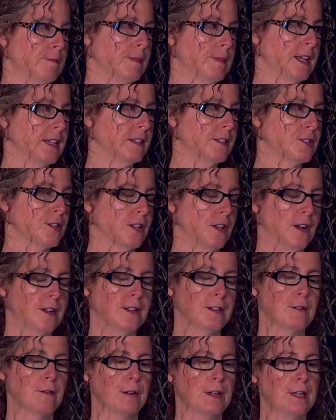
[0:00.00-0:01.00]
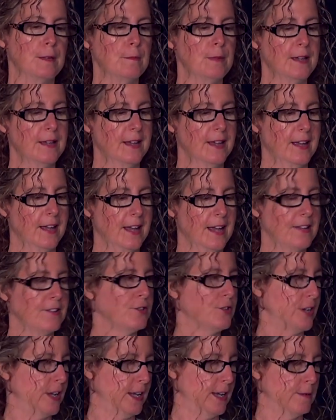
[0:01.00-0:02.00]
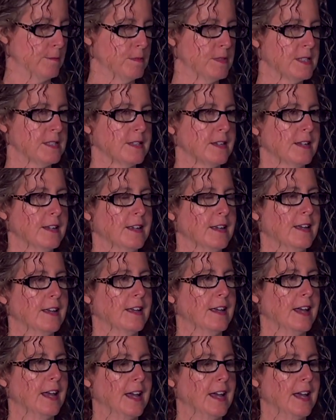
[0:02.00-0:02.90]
English clotted cream, and jams, mm -hmm.